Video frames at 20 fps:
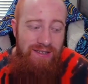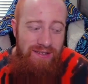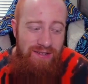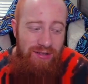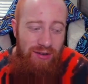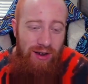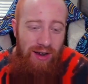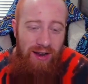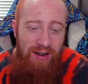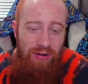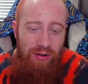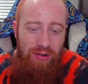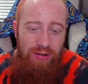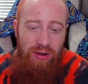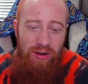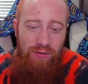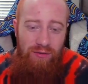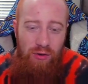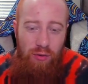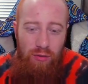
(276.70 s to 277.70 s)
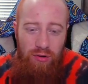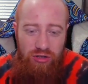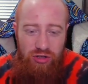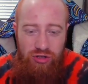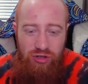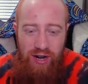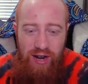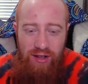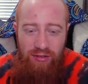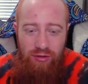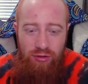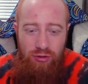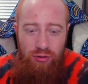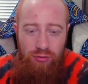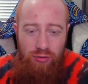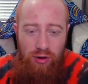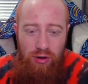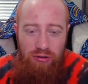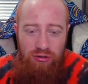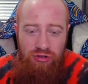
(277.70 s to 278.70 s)
So I know a lot of you want to try out the new
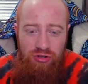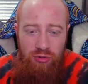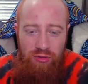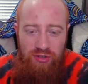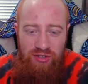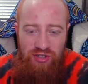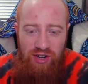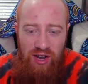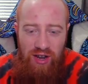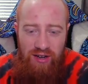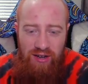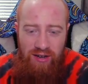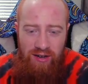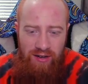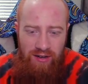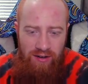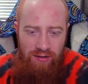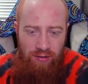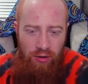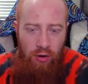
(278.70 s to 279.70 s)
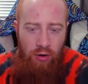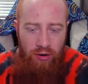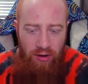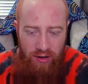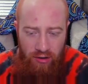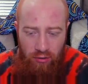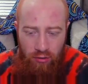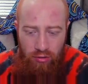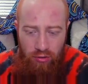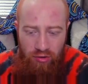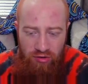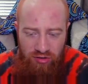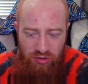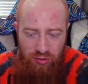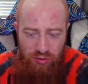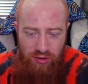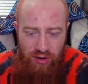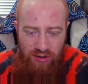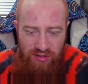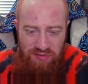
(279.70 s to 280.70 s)
roles, you want to start earning all those
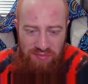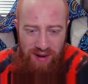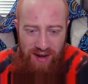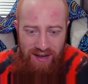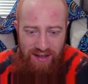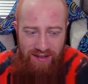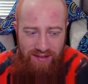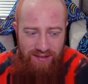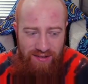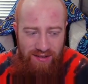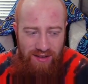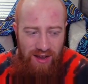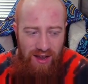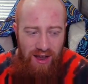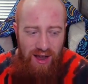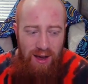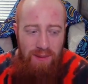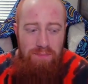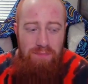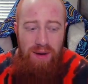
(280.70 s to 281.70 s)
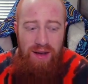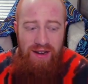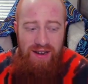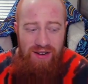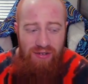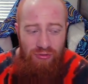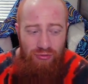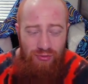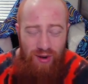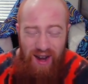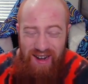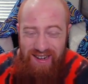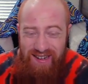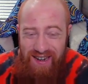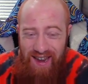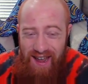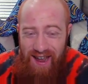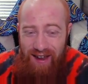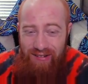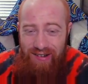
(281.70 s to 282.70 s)
new cosmetics, but right
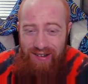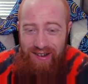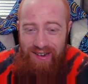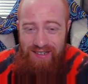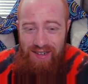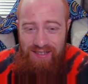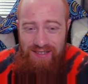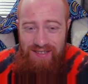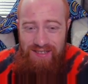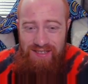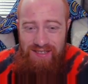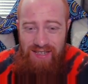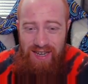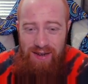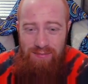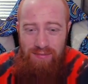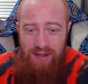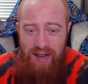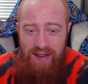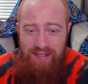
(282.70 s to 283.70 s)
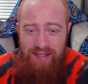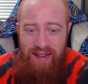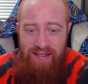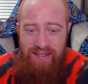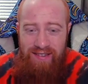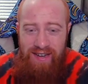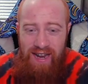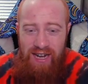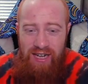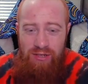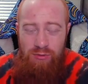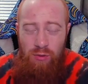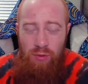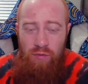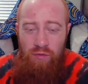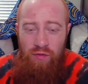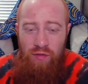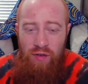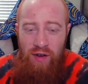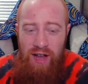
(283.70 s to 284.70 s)
now it doesn't seem like that's an actual
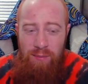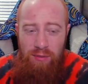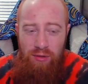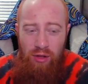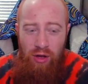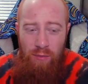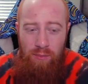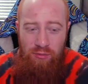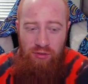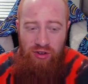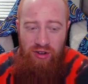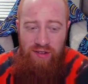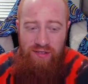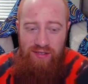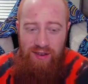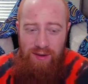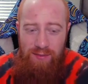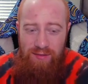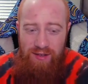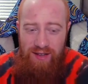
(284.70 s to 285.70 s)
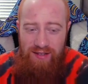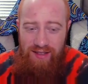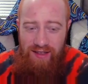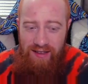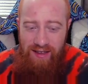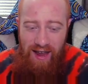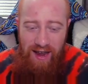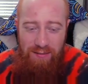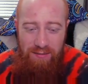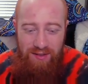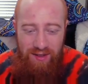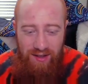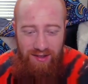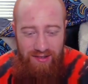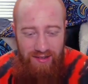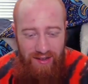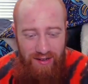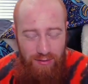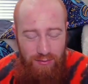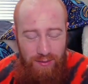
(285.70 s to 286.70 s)
viable option. It seems like the game is a
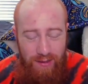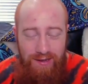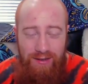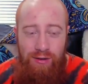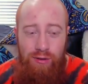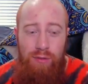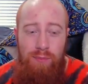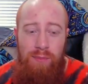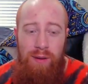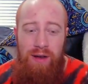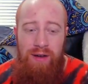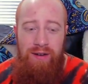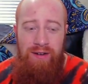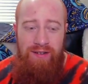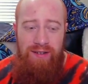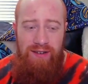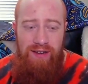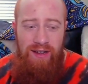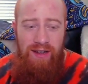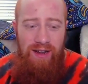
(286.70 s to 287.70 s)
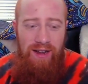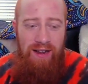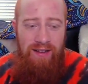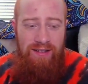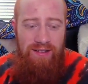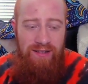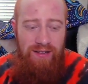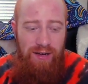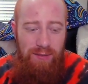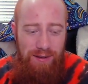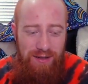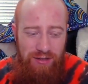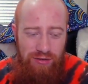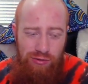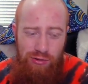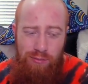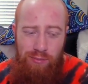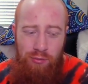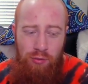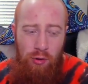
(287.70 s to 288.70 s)
little bit too bugged, it's a little bit
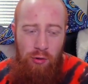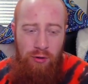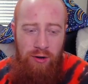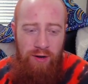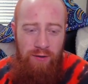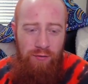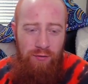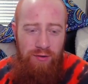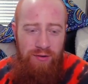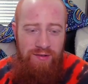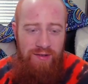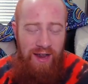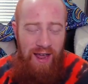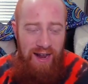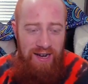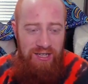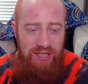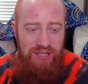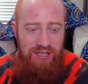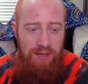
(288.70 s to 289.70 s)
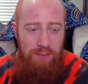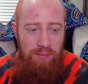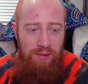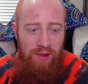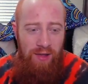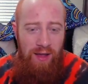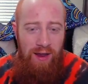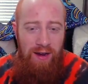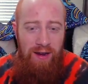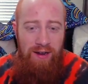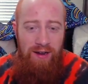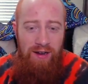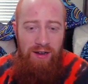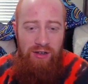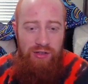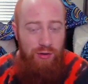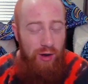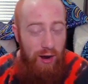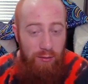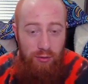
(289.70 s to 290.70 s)
too broken for us to actually play.
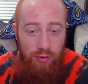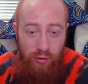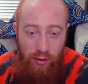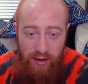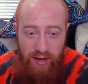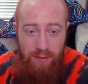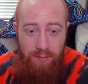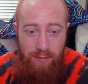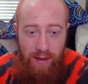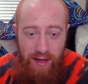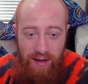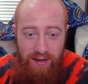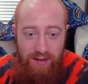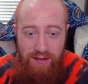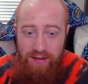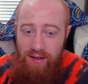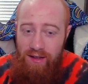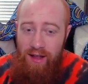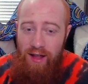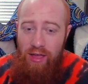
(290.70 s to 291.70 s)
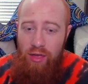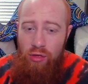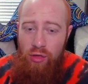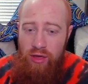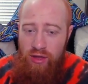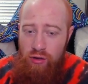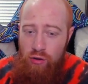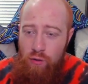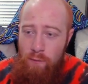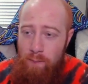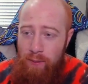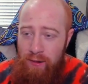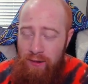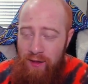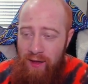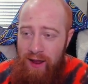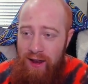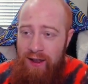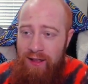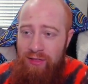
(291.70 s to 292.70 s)
So I would recommend that you
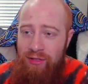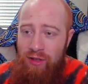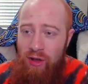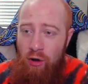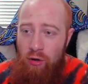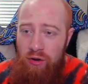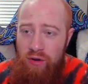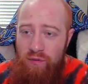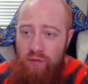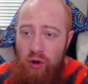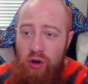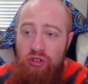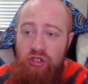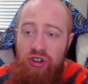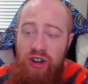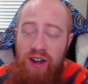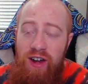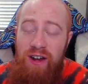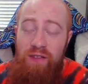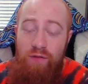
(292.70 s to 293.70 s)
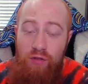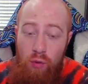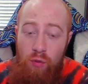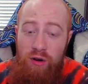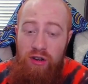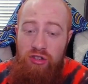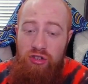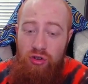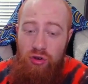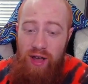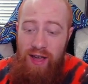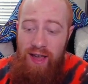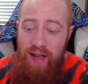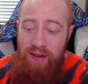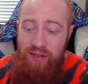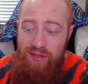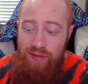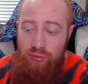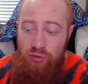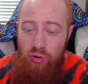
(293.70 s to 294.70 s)
play the older version, and if you want to try
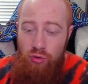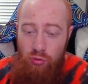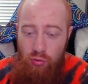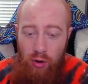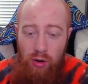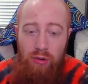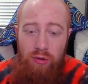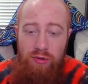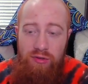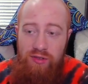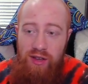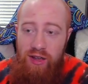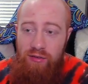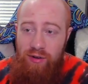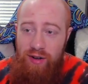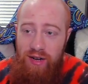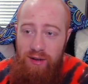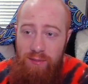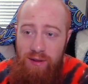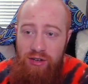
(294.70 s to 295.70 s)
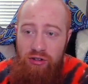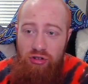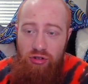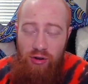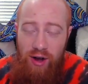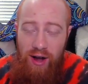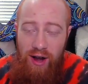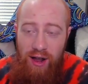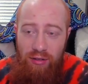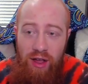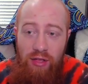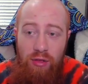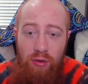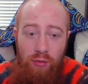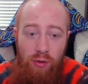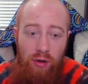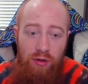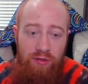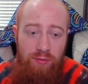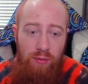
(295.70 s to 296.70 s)
out some new roles, I'd recommend you try out the Other
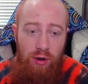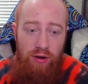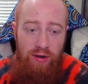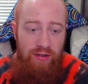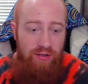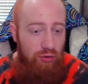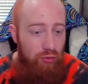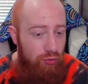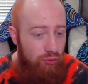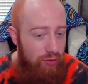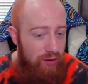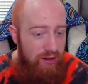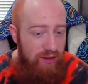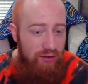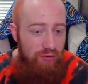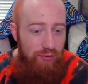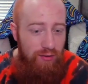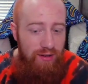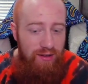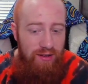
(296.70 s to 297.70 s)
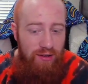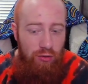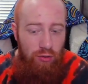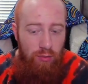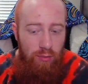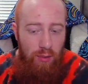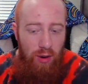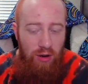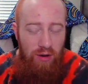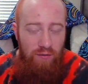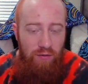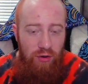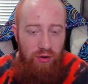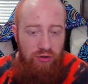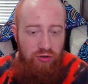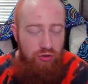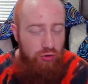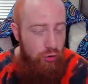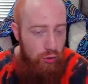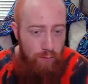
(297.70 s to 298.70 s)
Roles mod. It's a really, really cool mod,
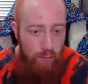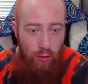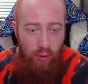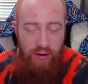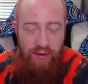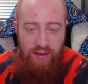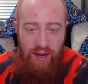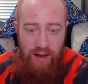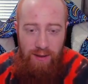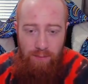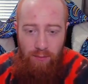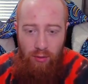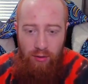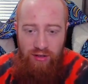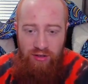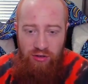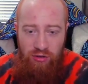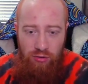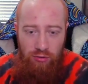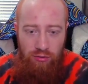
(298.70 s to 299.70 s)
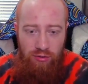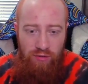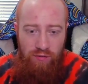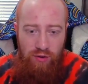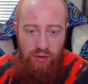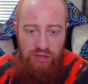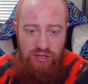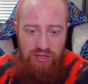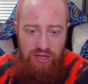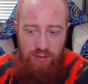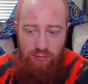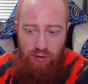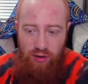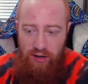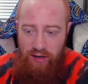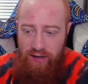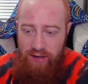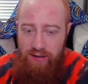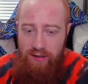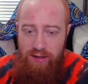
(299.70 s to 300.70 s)
version 2.9.2, the version I'm
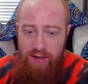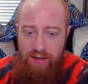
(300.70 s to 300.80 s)
running.